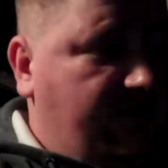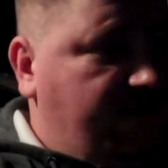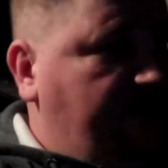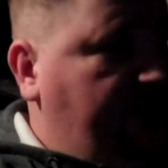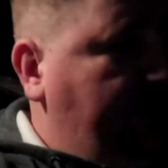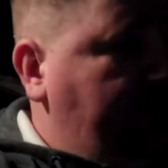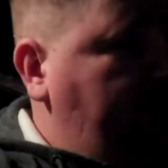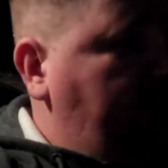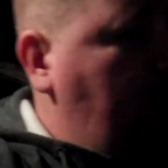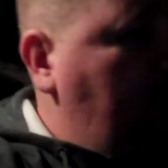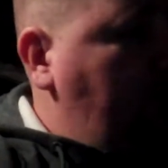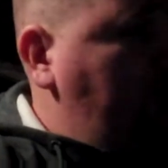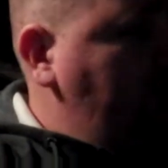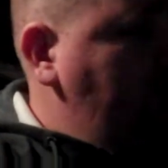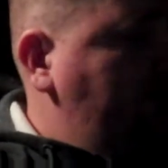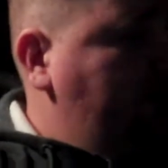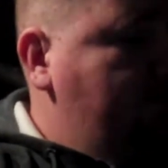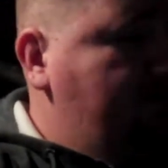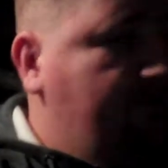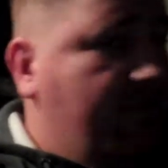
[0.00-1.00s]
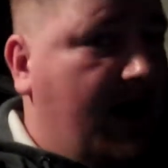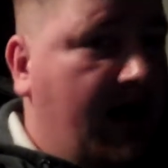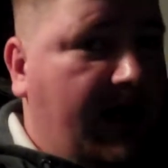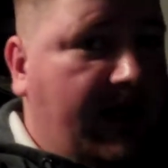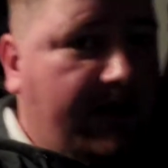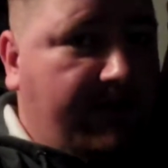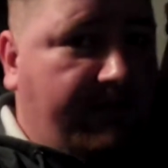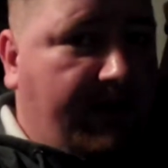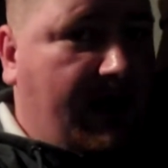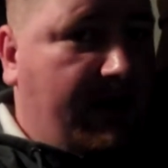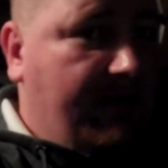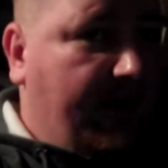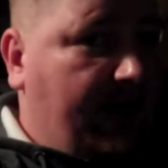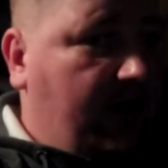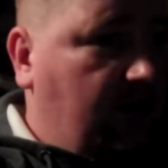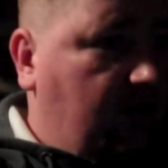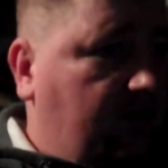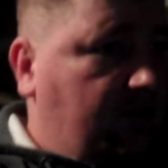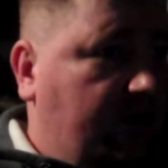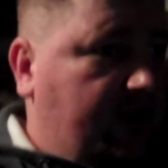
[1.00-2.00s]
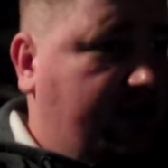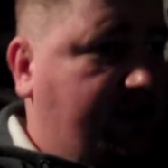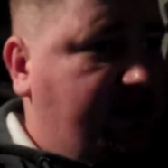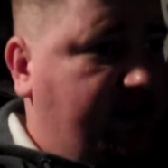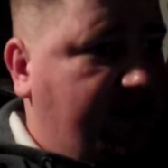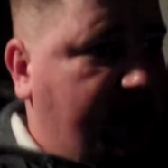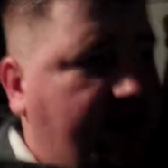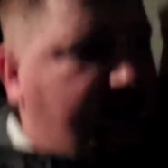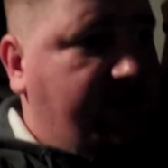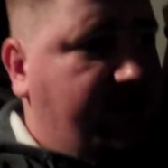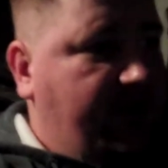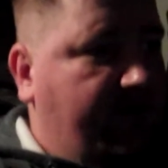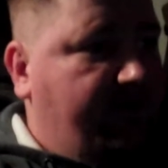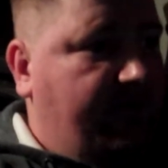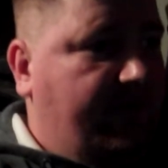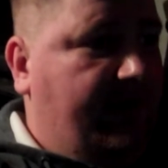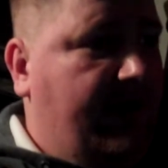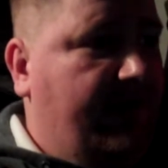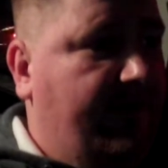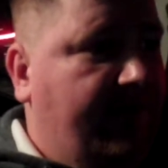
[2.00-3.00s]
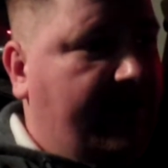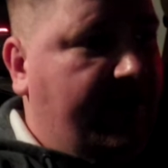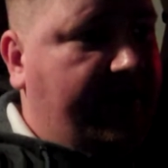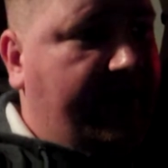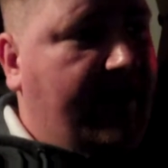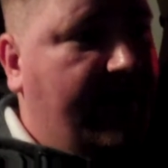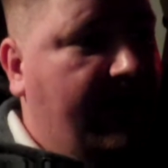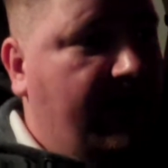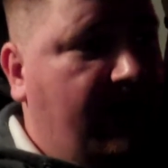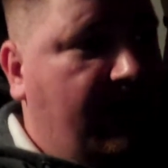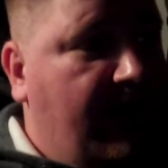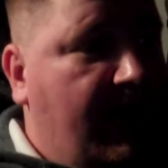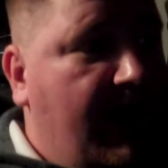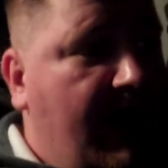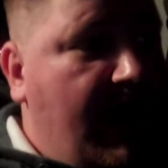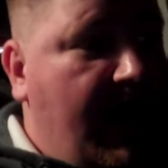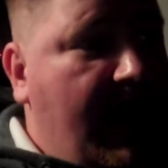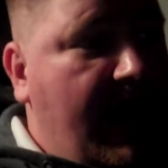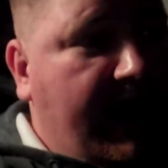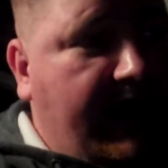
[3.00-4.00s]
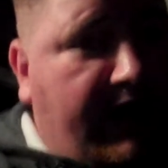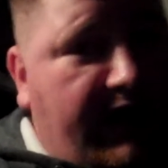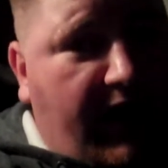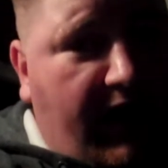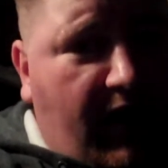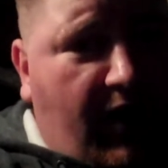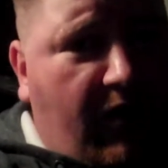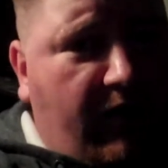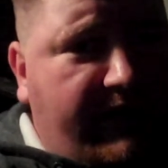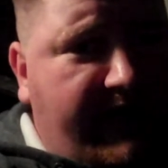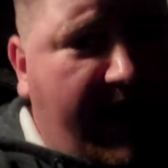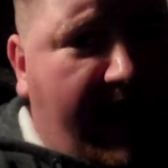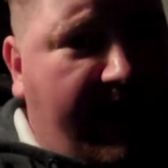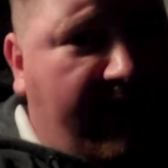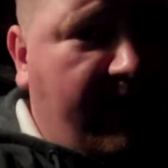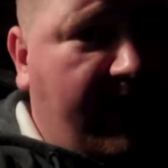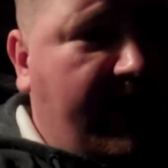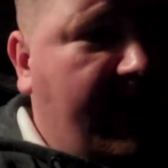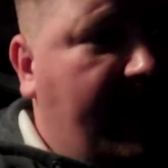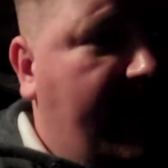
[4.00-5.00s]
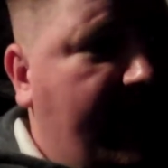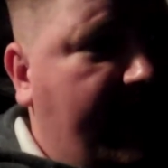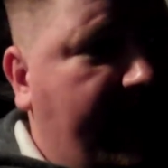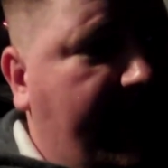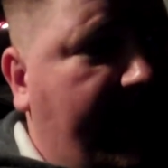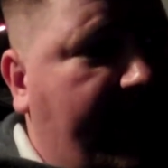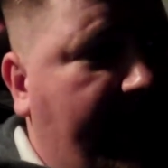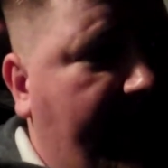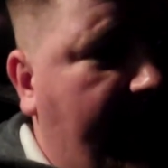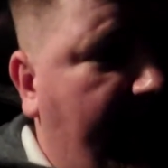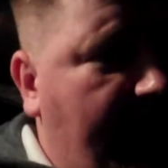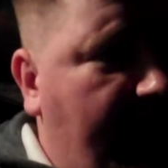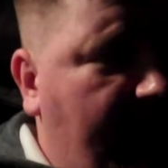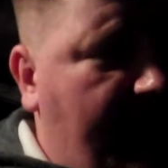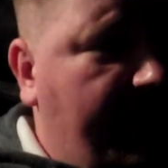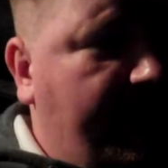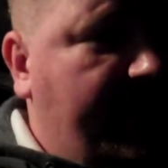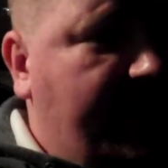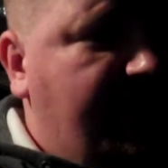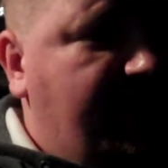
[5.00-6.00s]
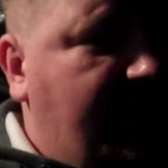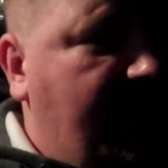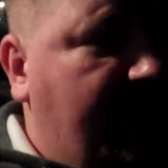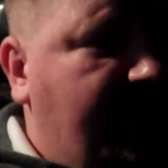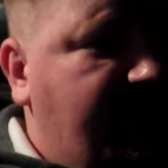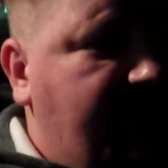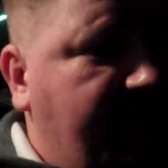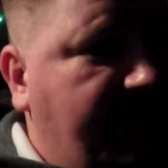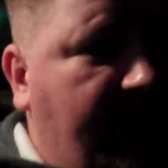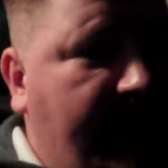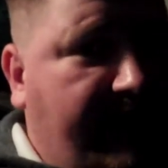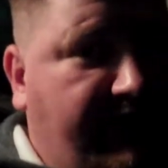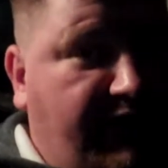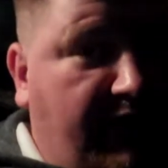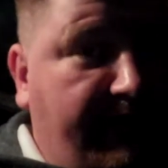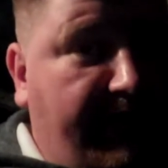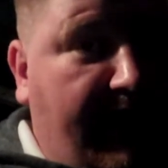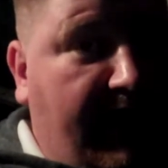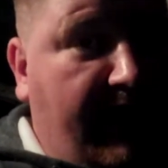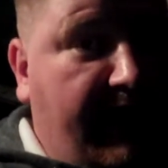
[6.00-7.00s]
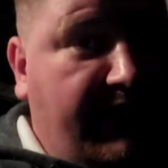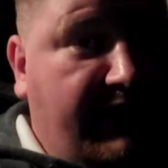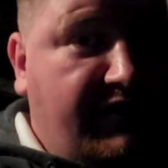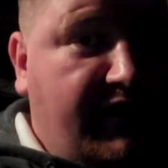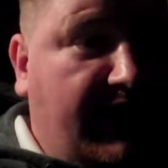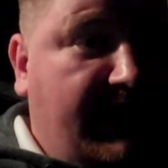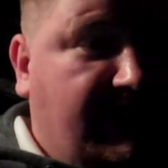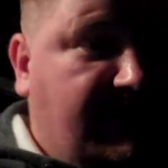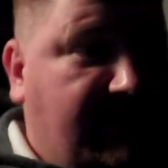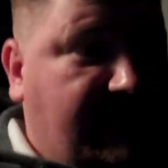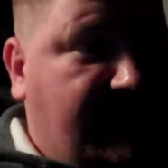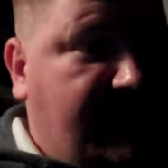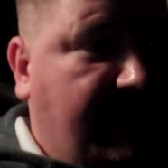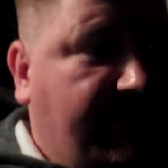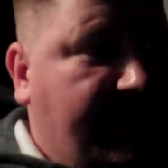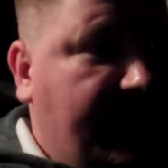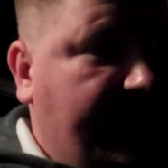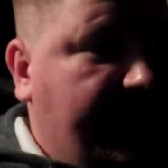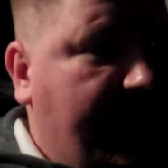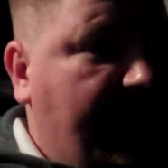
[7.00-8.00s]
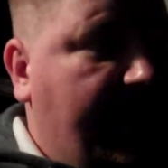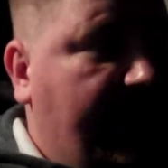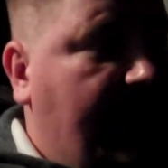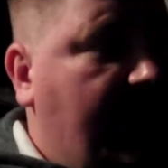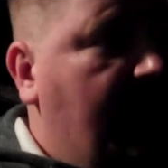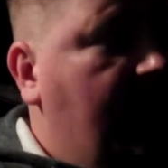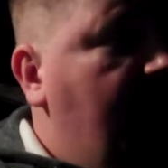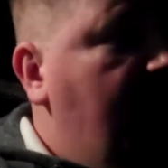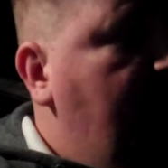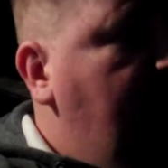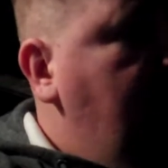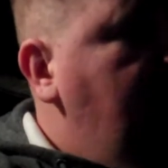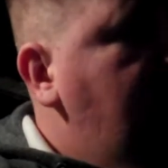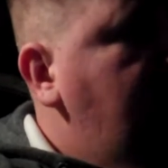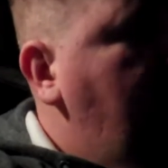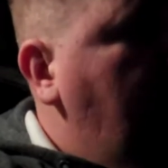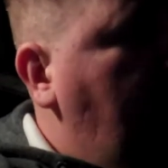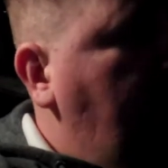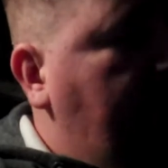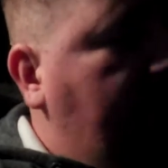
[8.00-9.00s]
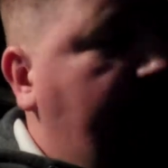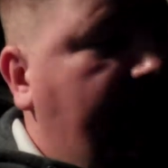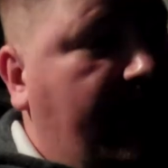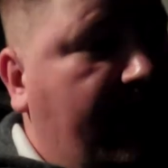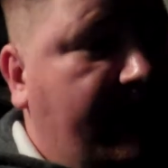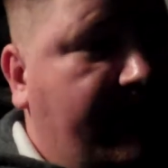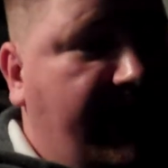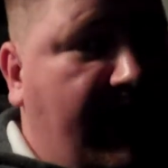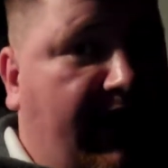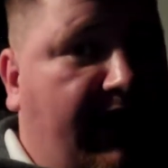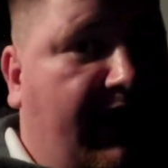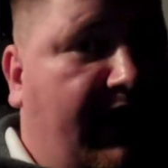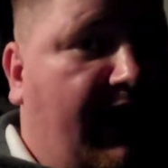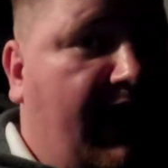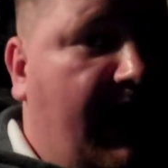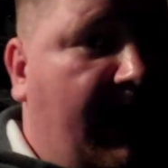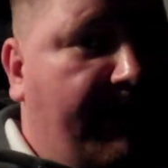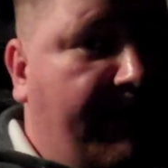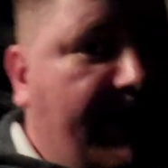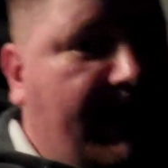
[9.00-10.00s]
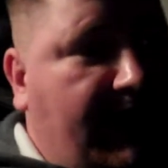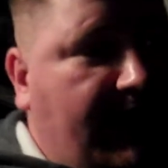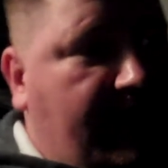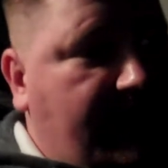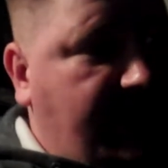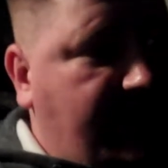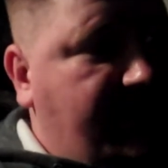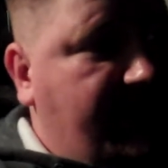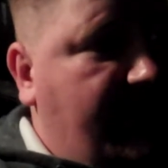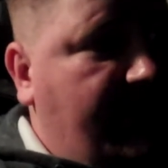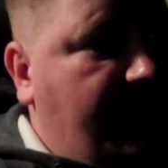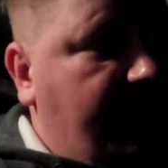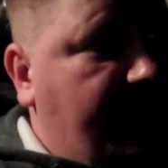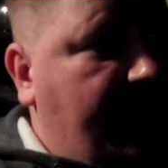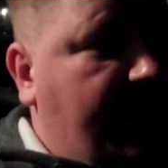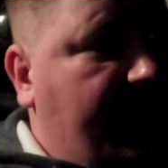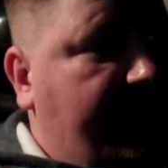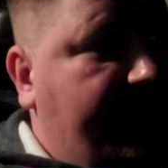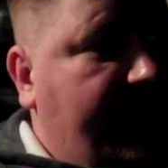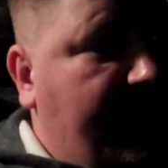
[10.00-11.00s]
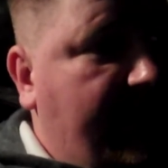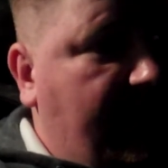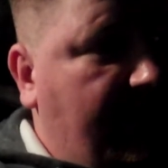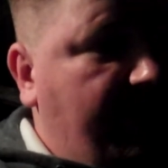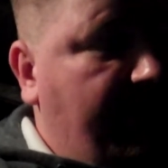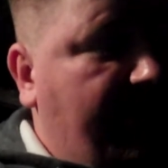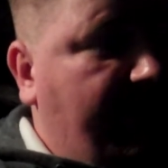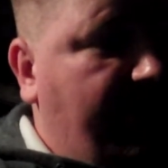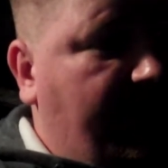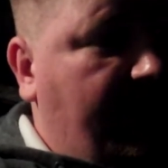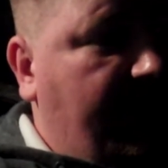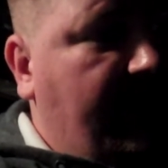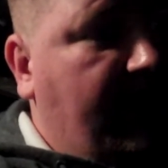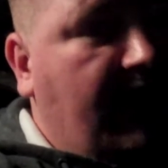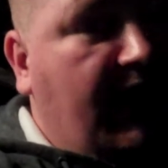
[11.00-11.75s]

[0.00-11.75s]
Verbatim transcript: We're going to go over the mud by my old work just down the street from where I work now and go tear it up. He's got some nitro powered trucks and stuff like that. So we're gonna go tear it up at lunchtime today. That ought to be fun.